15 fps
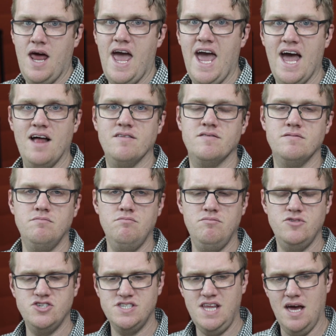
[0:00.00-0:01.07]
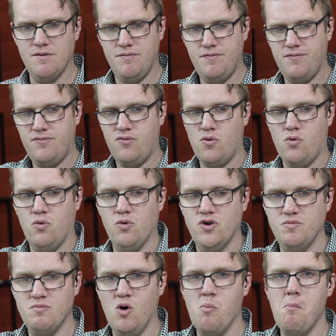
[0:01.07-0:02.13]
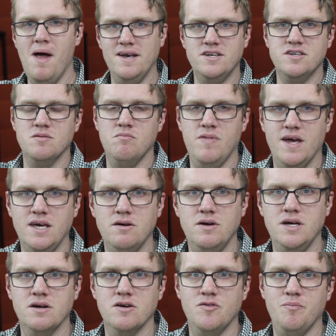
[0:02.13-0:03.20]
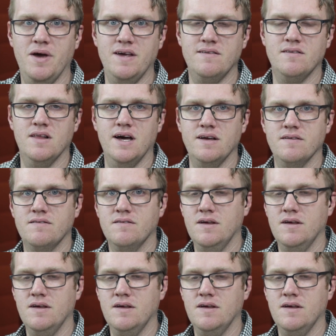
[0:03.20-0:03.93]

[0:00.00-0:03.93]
Adds just that forward momentum that you hear in bass lines.